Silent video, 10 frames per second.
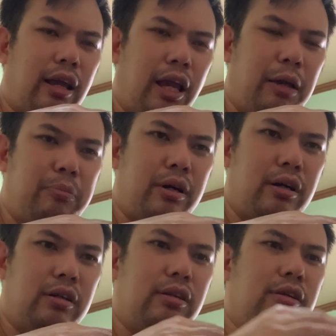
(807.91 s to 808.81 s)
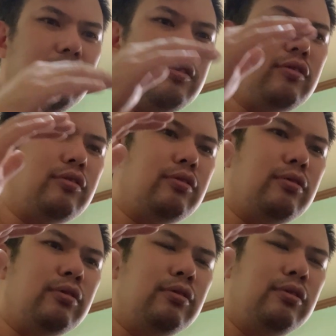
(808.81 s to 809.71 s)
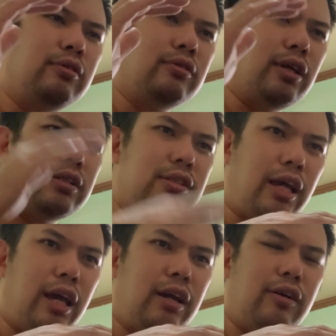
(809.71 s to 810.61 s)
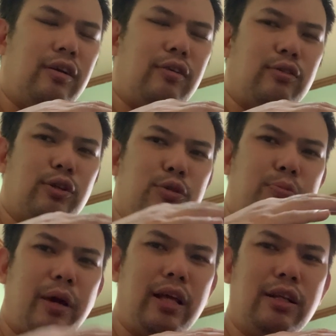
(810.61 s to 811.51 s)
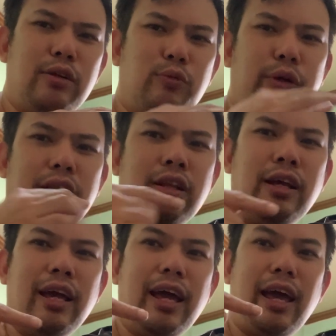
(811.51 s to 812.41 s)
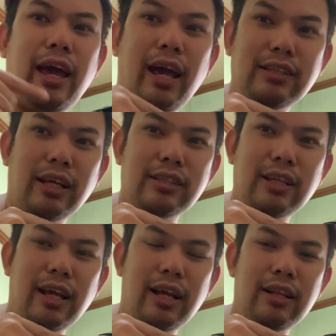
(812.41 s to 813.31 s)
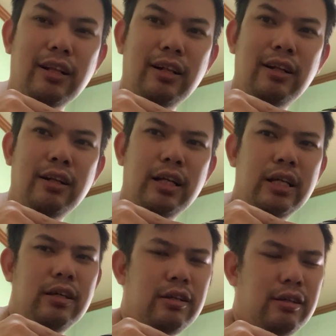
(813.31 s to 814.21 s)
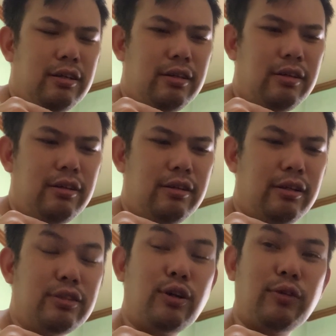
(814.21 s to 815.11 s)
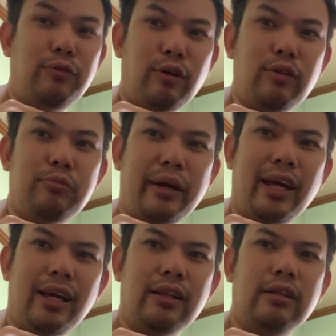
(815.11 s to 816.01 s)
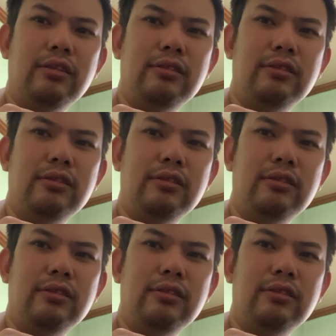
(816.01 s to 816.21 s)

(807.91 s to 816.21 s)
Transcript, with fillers: K-Berg or the SEC or the Spyder with XXL, it's gonna fall off my head.